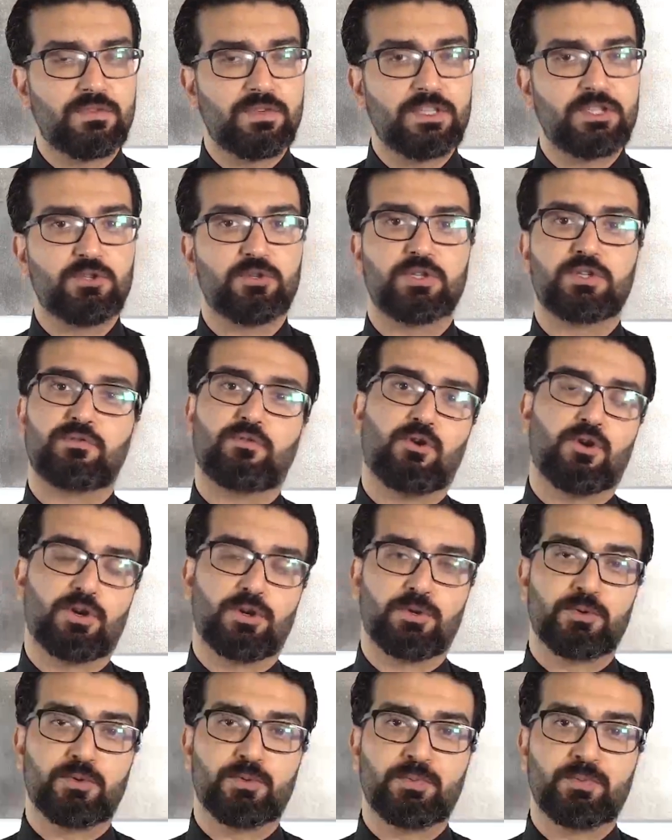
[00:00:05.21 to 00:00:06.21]
video is for
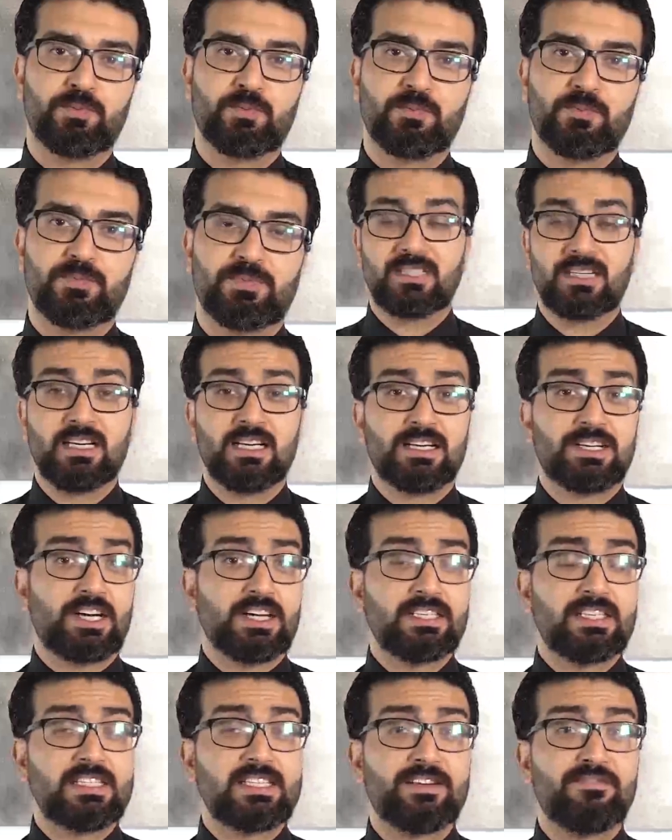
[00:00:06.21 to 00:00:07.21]
you.
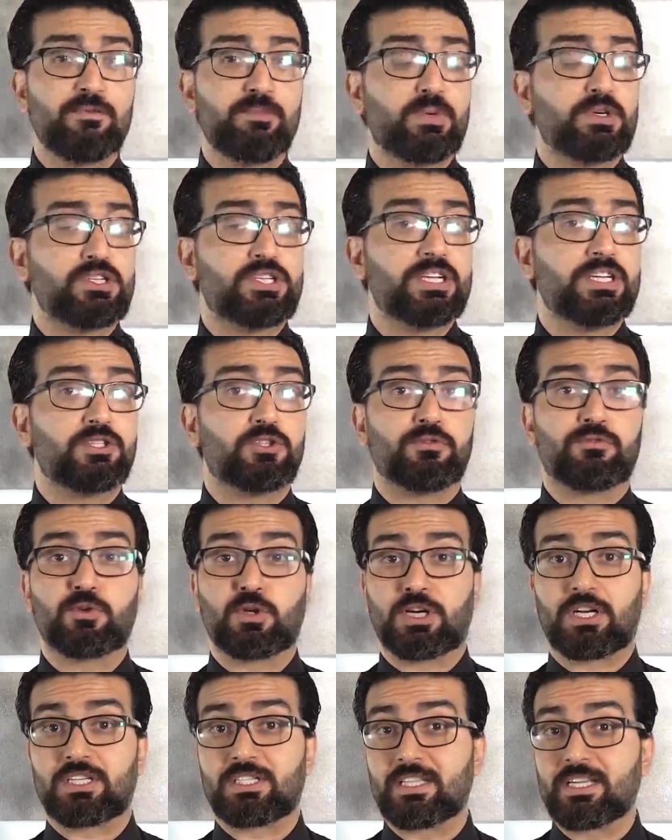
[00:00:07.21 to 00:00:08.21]
97% of
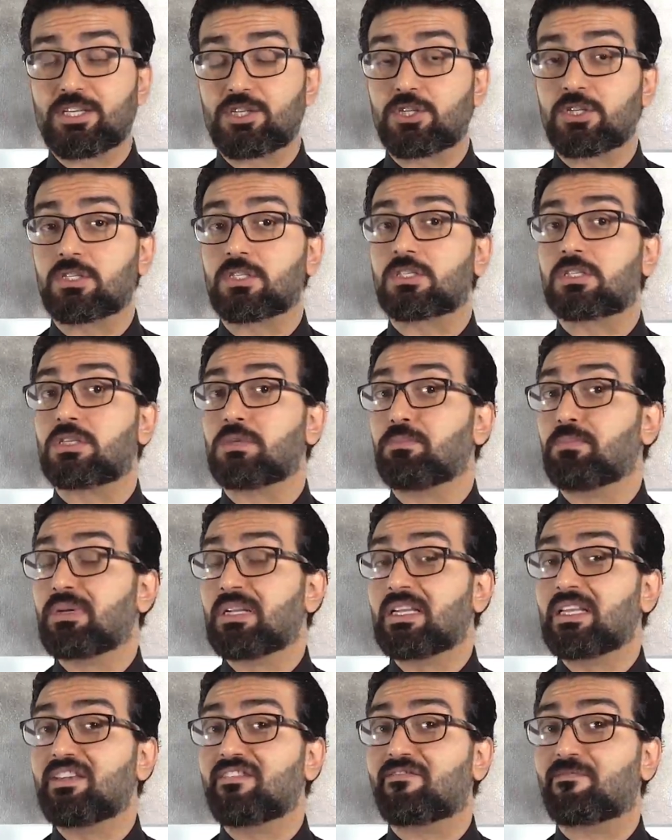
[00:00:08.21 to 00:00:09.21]
organizations
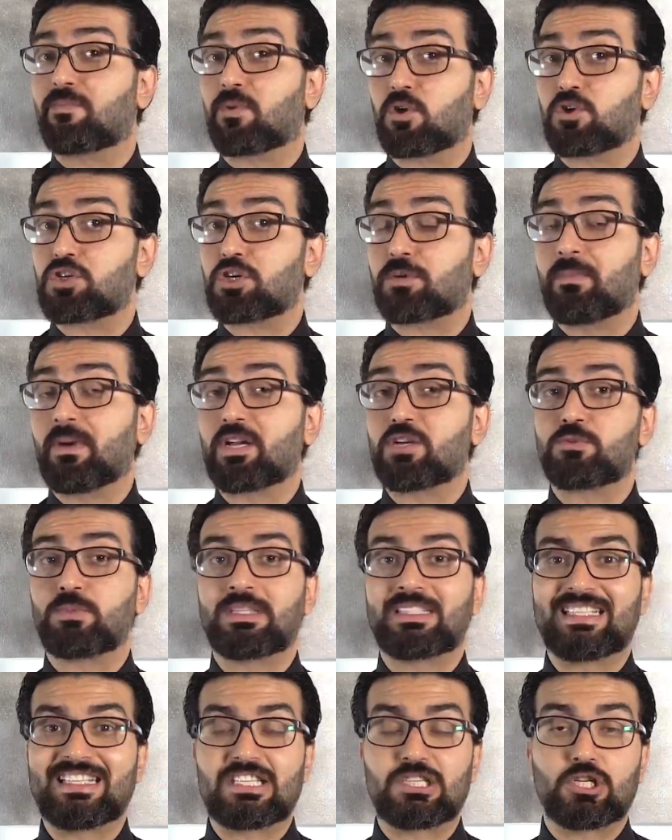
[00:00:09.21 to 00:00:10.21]
believe project
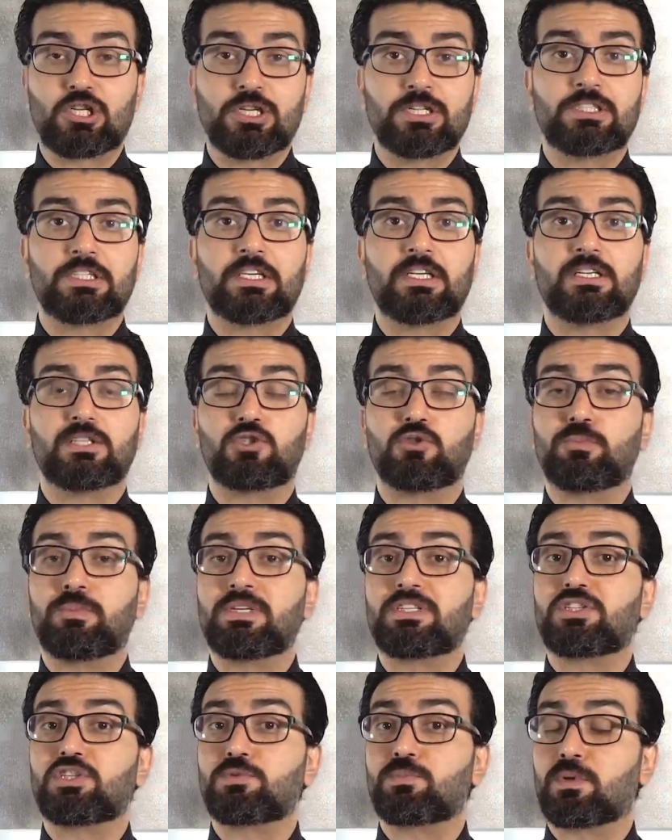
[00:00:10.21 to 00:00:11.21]
management is critical to
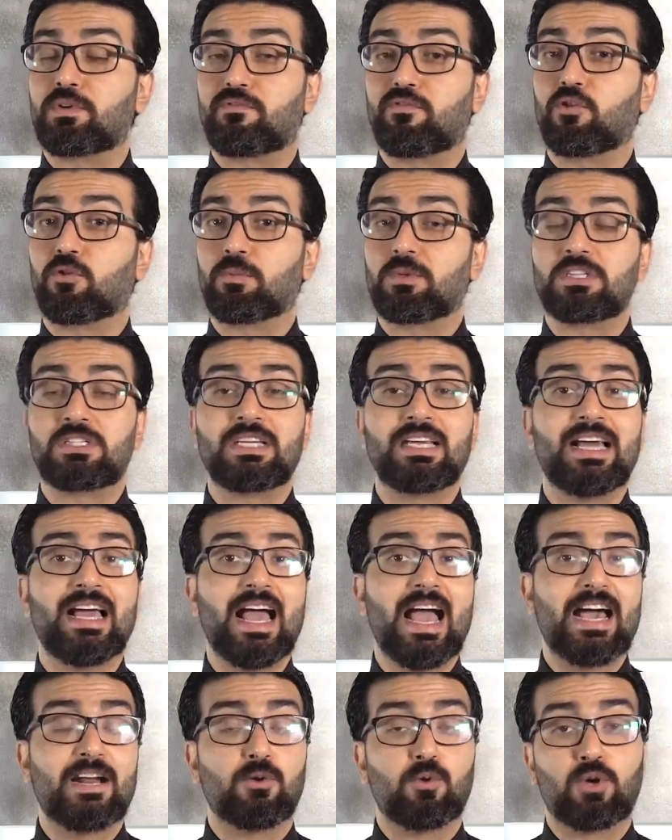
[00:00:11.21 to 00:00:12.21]
business performance
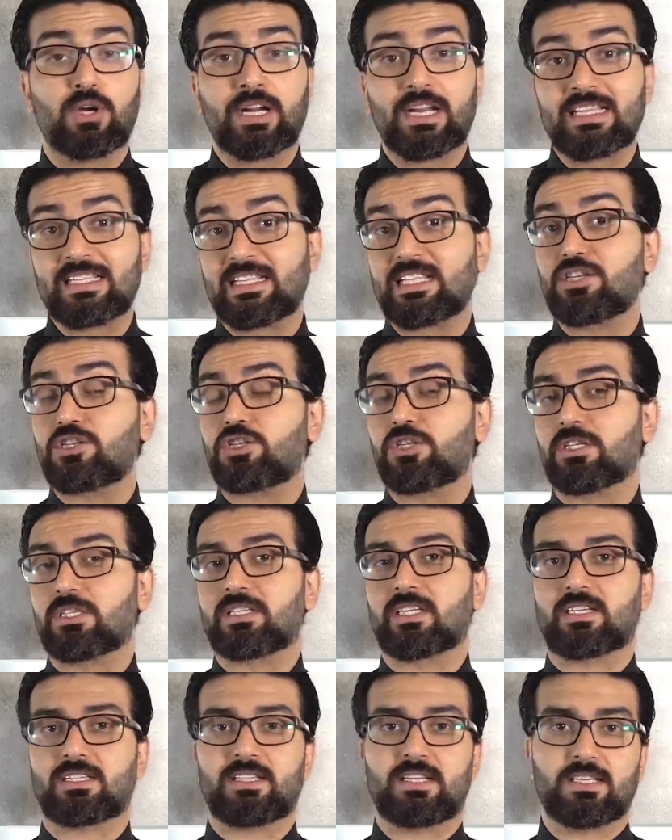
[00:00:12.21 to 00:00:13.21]
and organizational
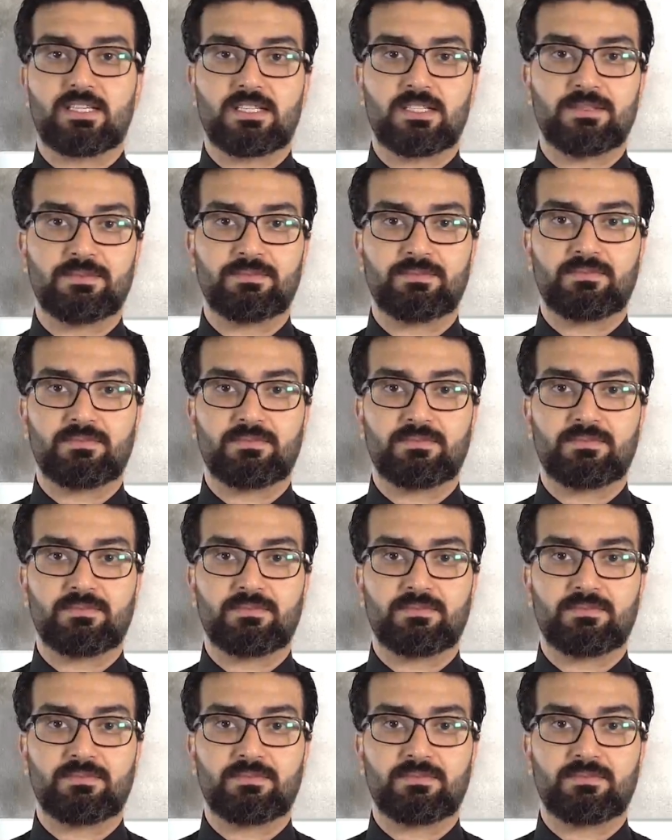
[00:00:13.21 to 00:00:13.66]
success.